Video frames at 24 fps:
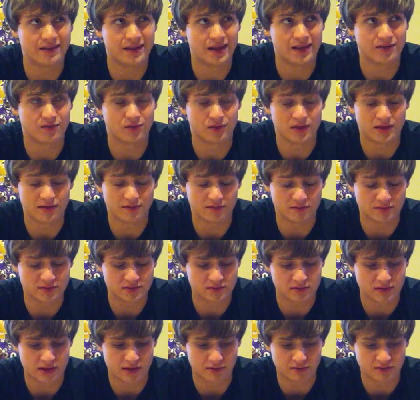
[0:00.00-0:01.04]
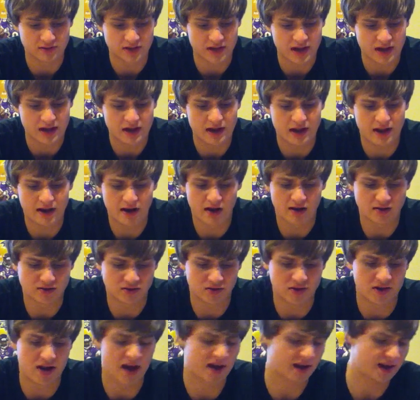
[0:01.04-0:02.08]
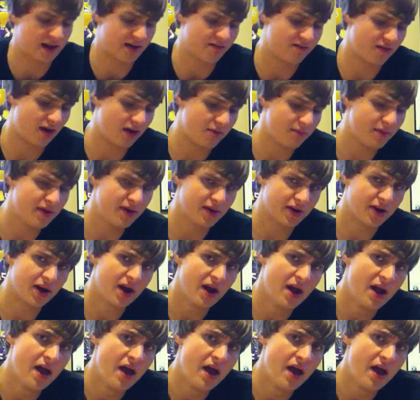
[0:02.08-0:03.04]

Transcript: That's what they just they were saying, and also they're not going to have Von Miller.